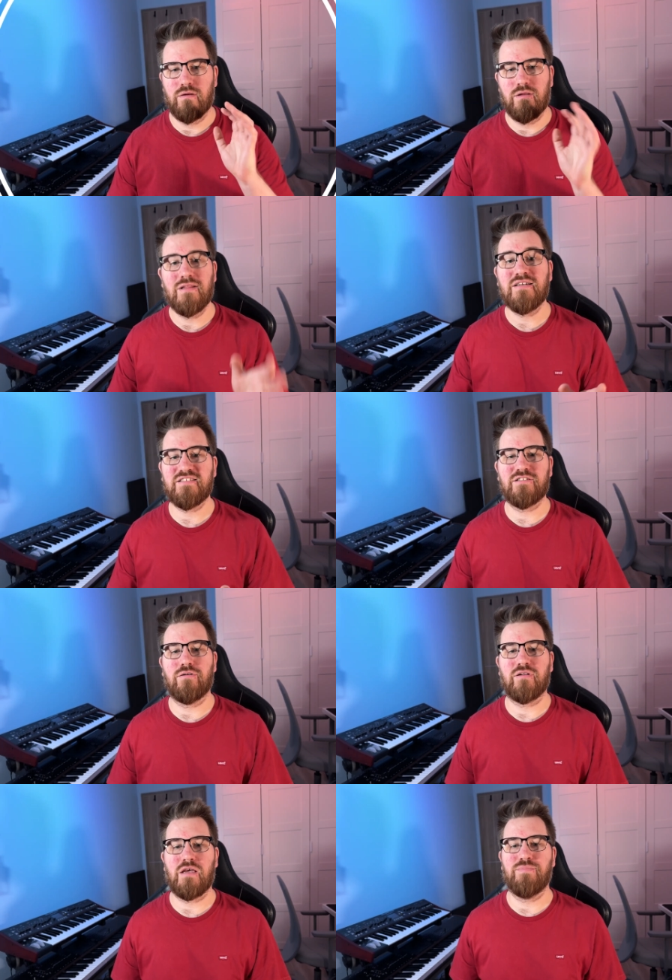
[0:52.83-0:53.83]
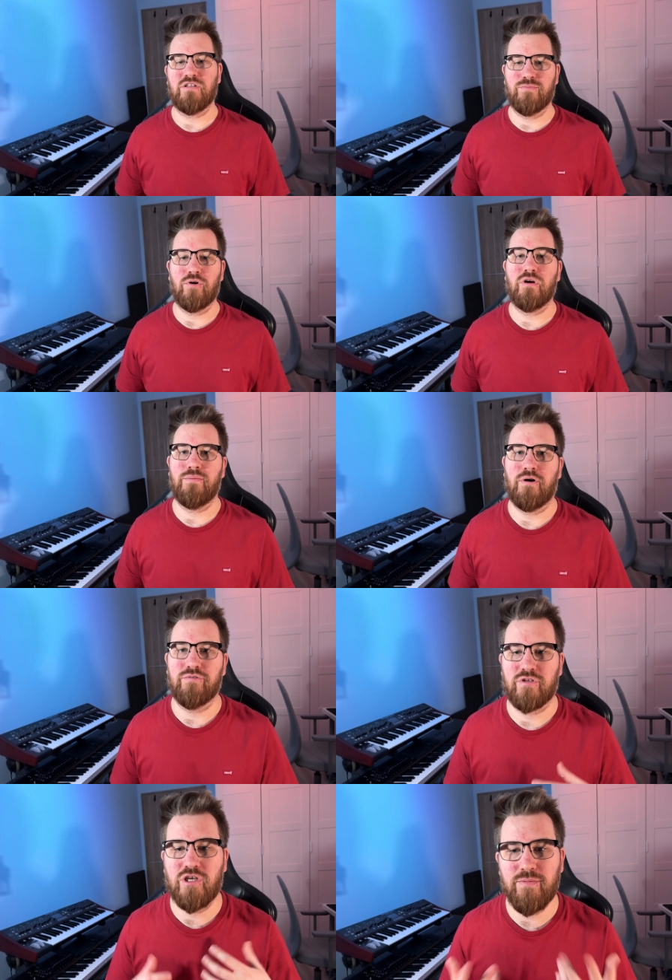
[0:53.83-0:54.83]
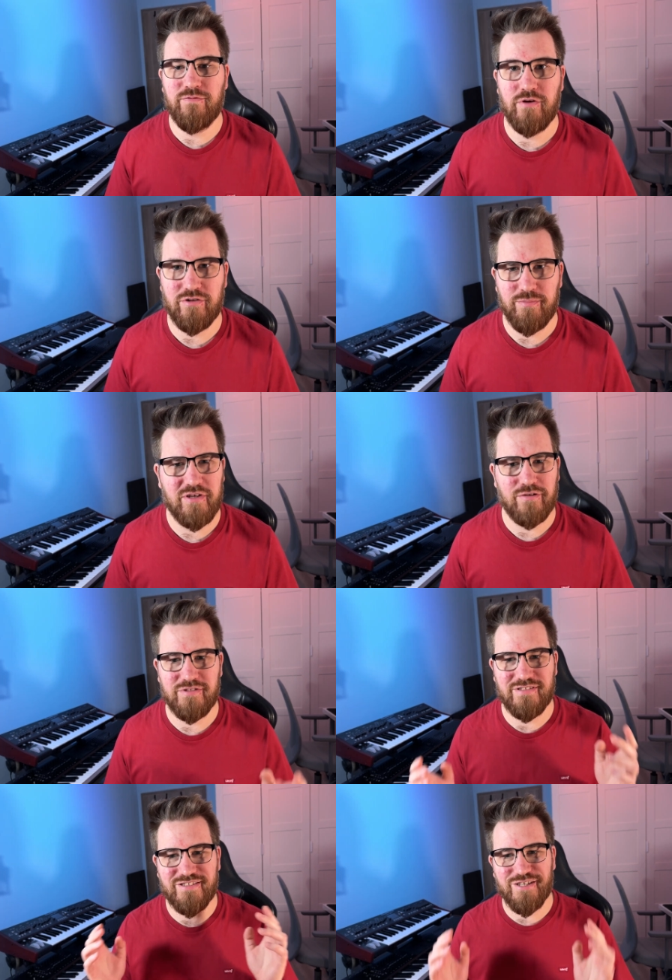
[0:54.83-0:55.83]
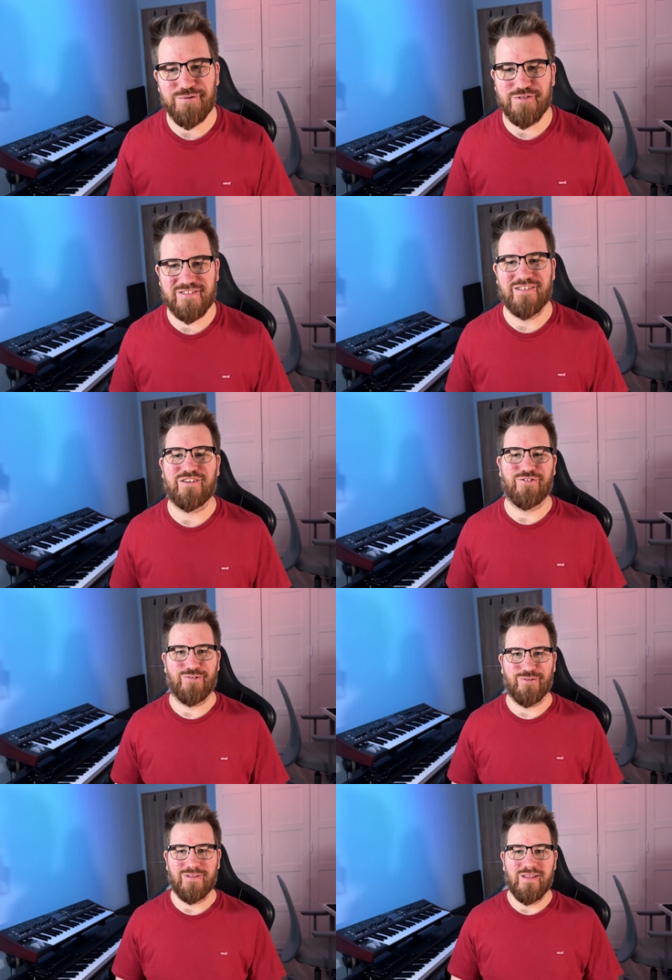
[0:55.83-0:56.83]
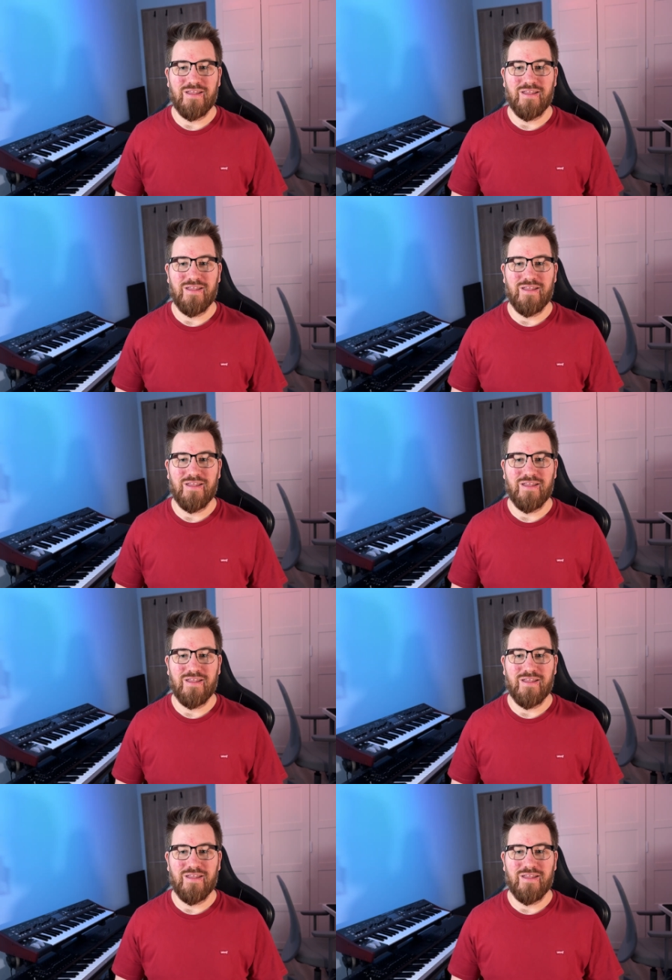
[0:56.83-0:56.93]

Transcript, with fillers: Let's talk a bit more about KubeVirt because it's seriously cool.